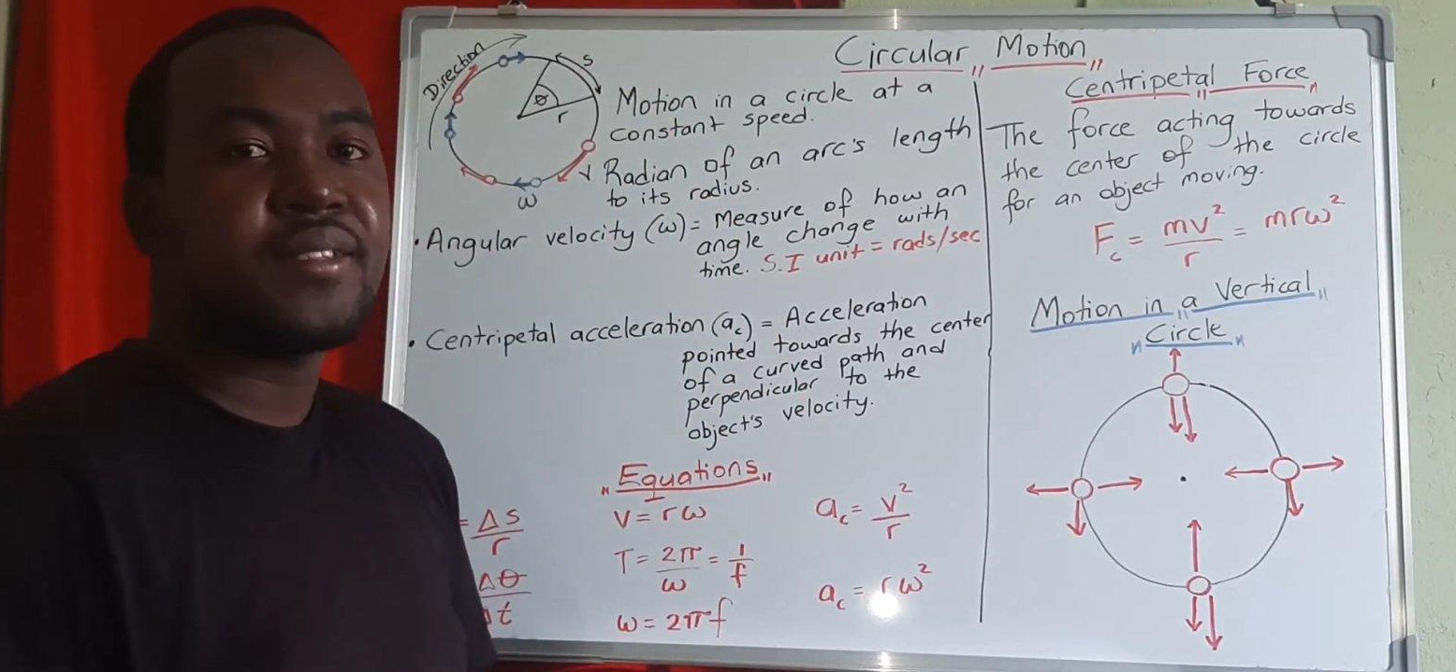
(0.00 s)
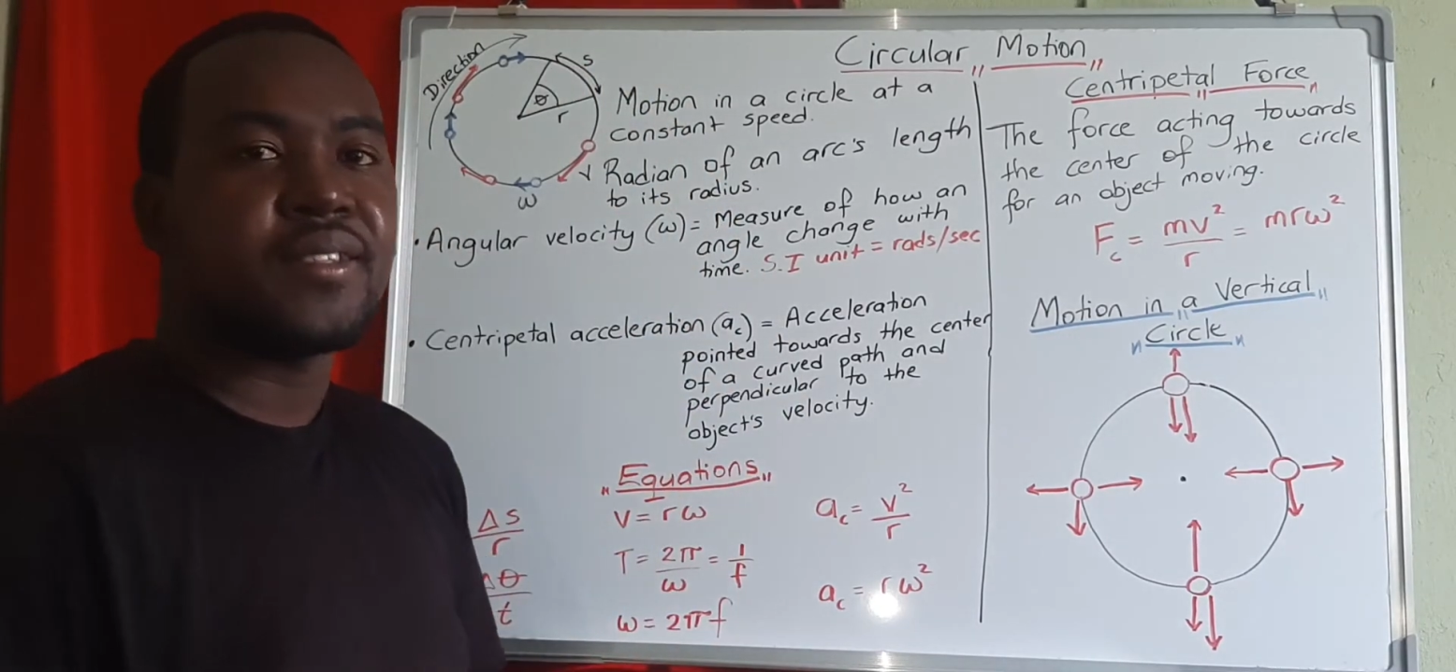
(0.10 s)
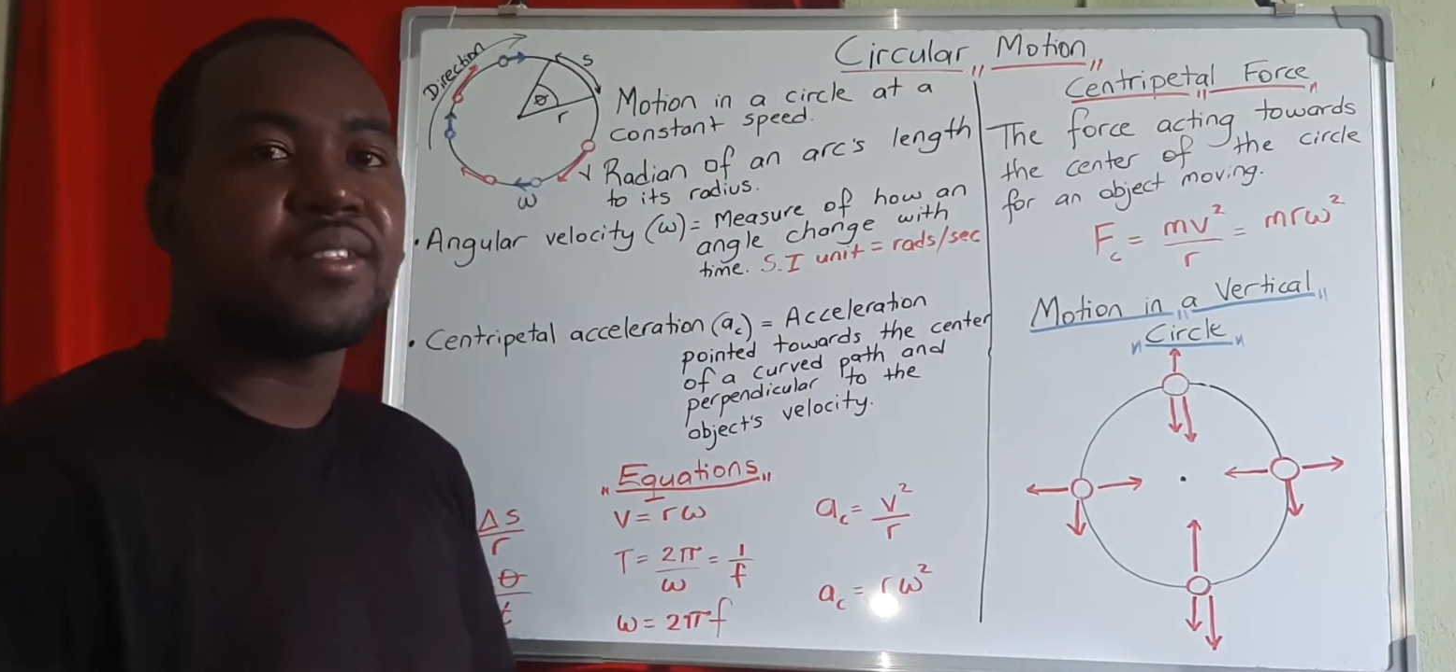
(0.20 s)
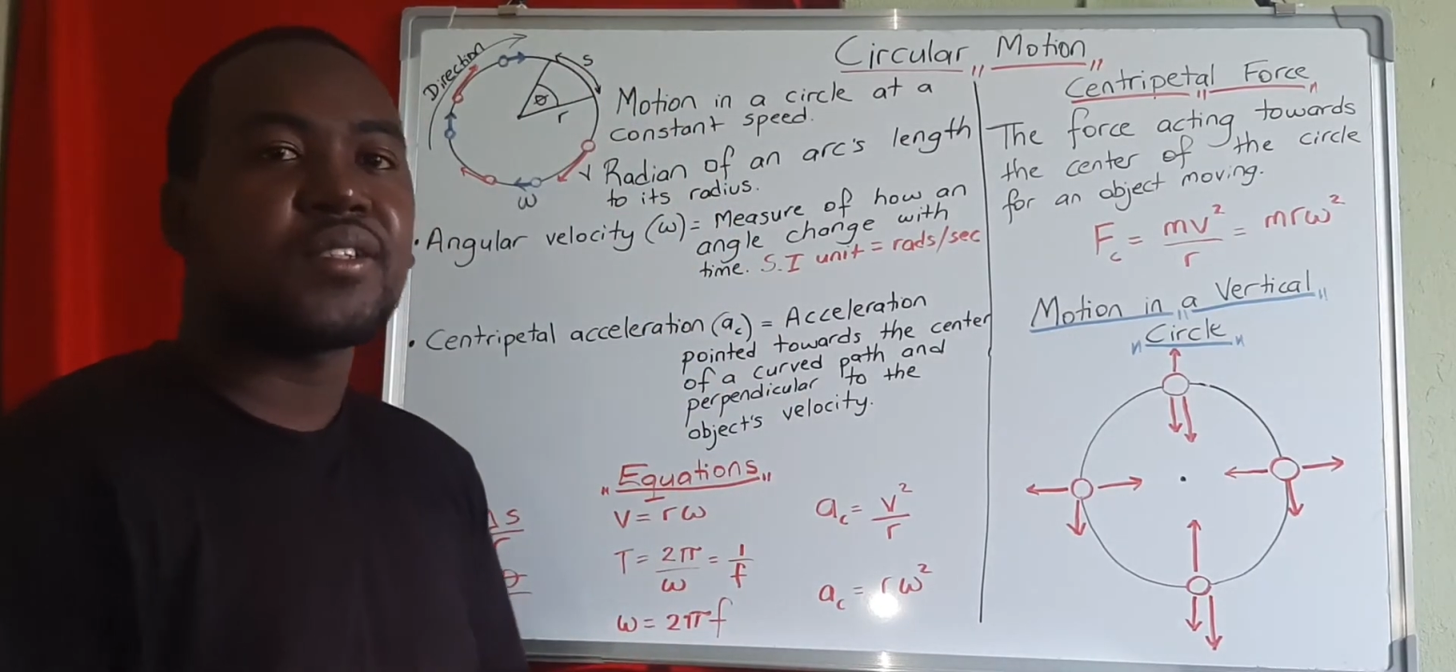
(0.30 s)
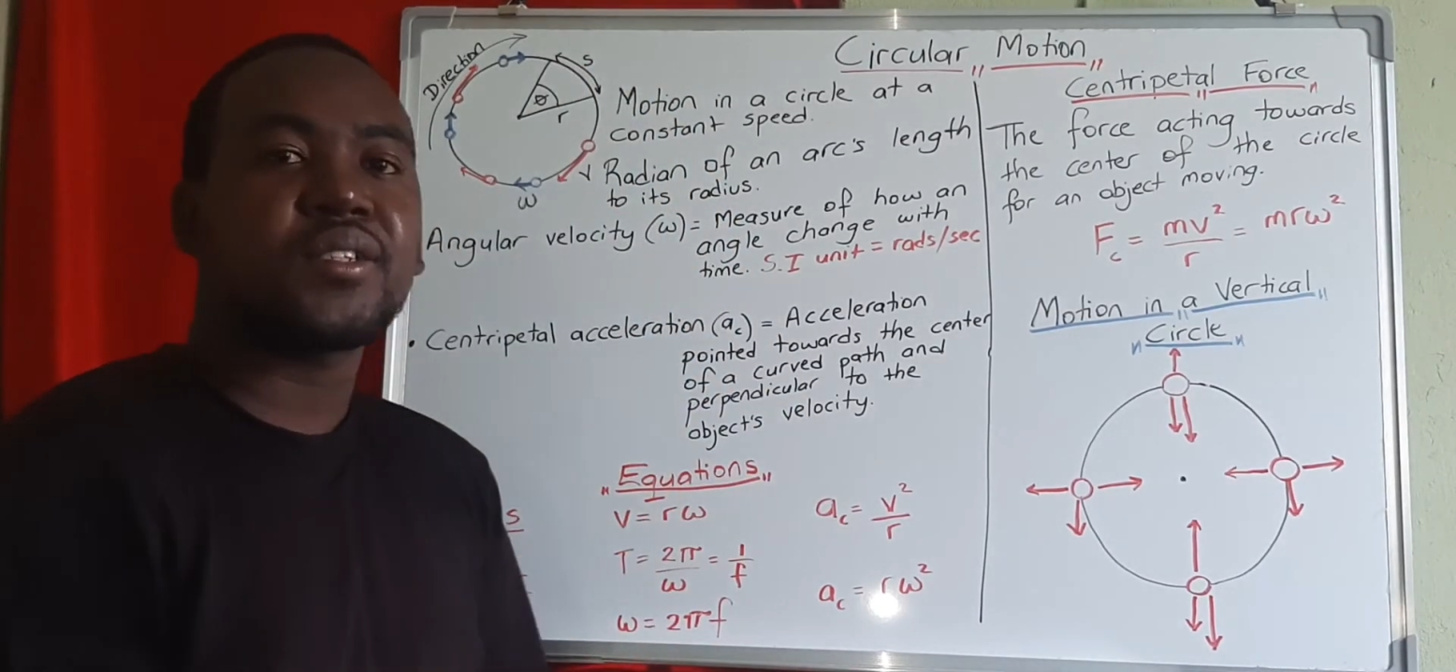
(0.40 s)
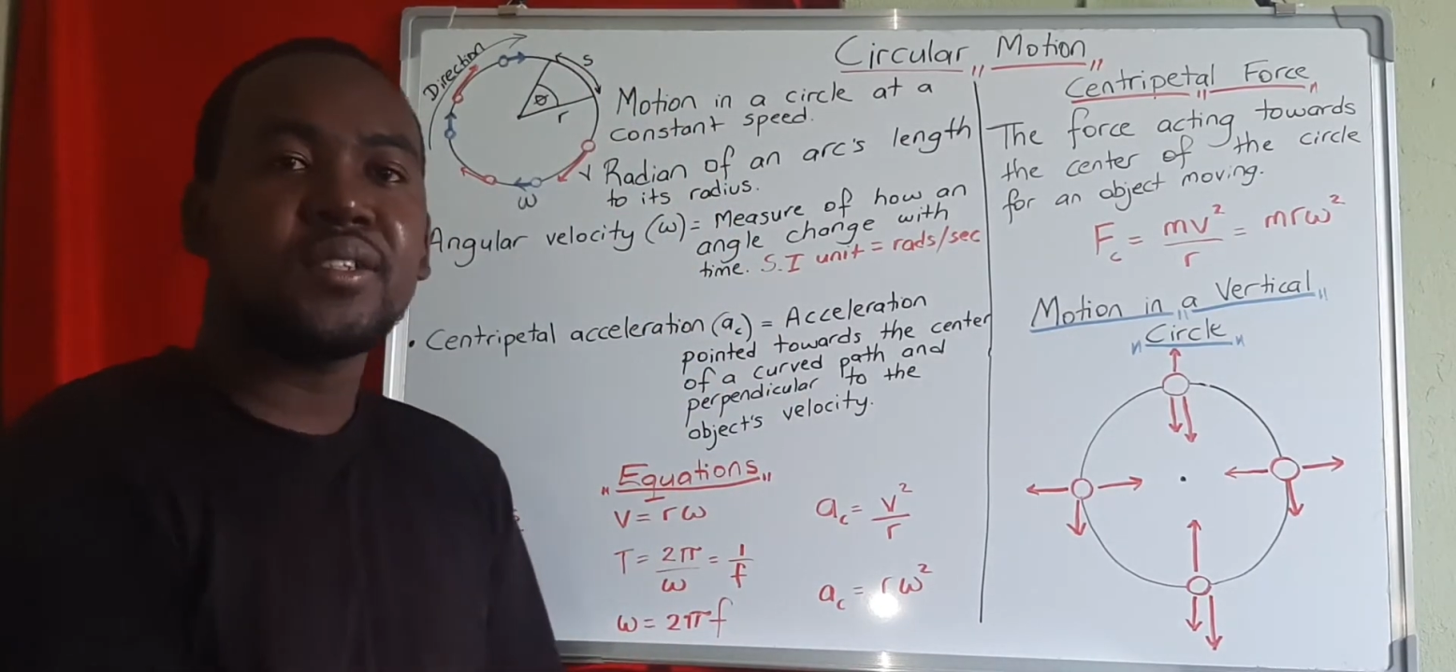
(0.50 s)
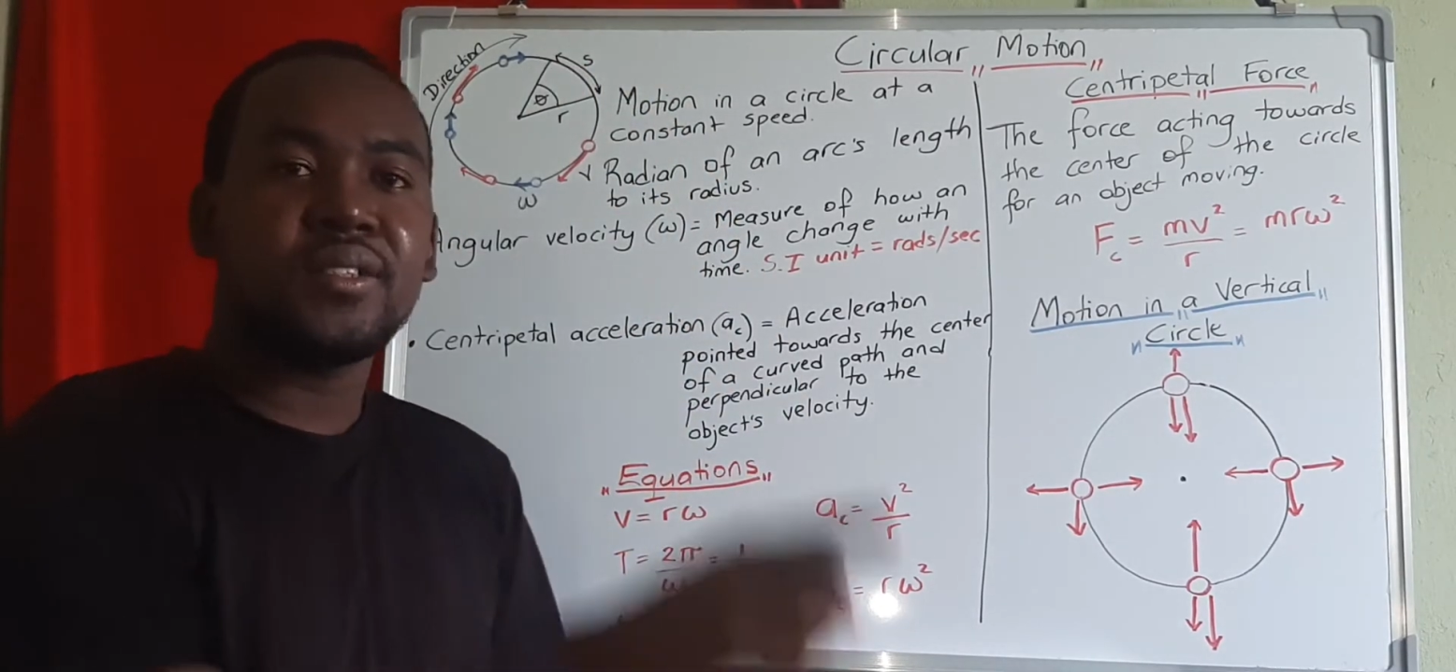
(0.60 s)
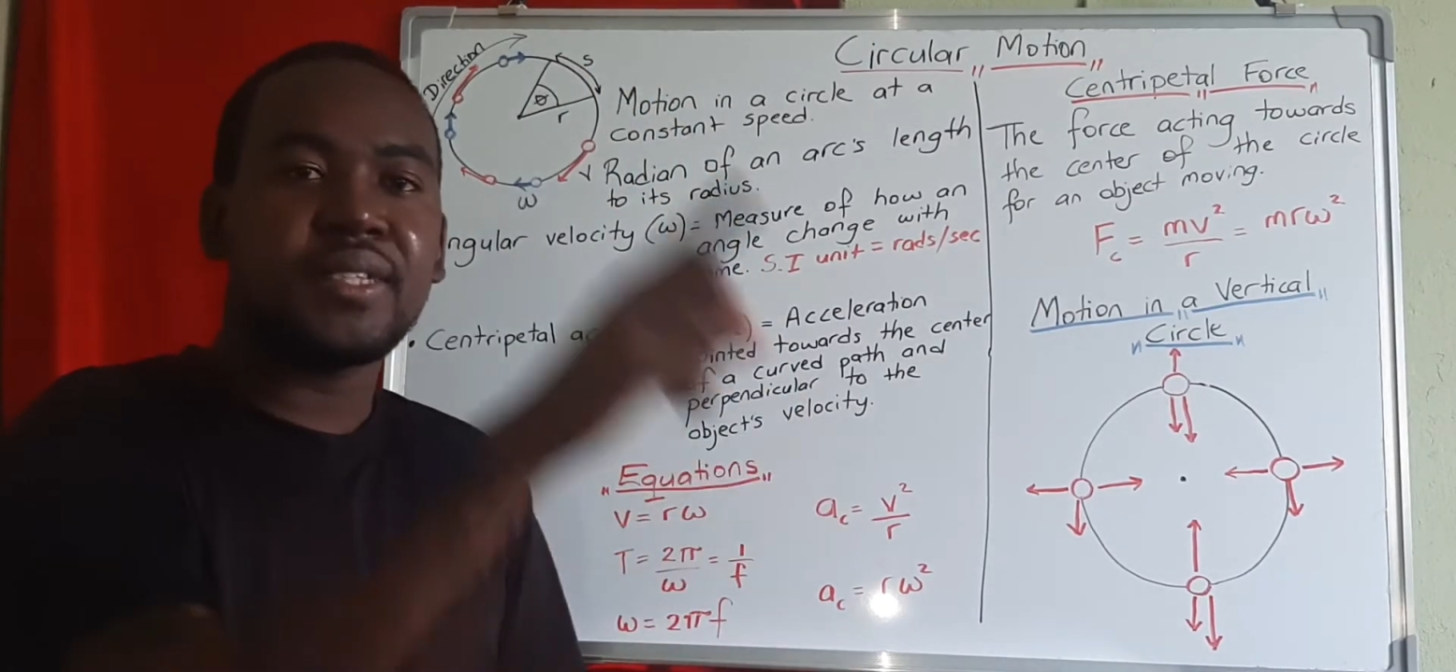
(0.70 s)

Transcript: So circles